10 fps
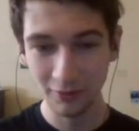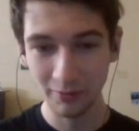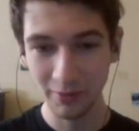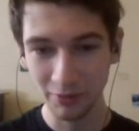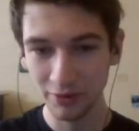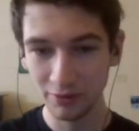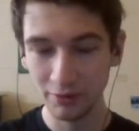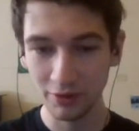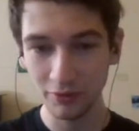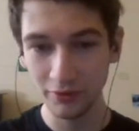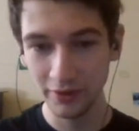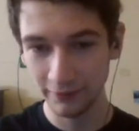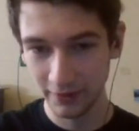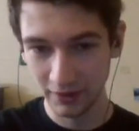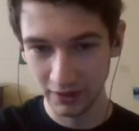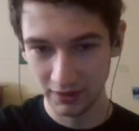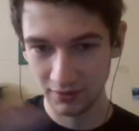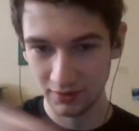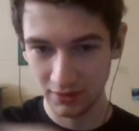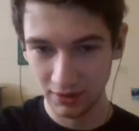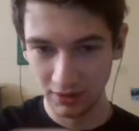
And remember, you can only fill in